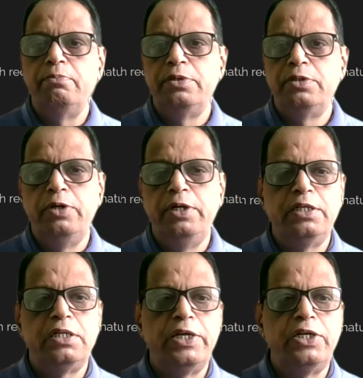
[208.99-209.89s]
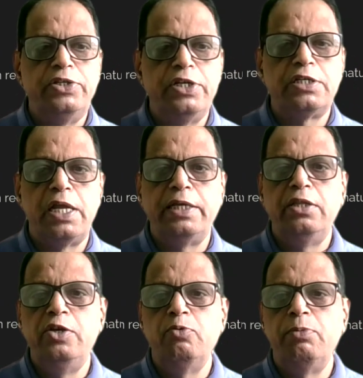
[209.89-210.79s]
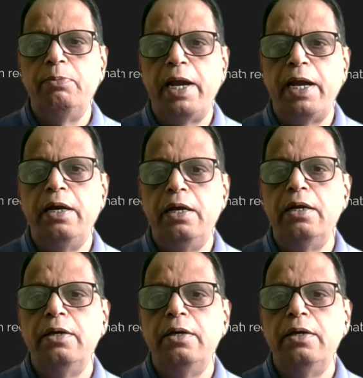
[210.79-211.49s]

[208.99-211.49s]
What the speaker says: So it is just like the human brain.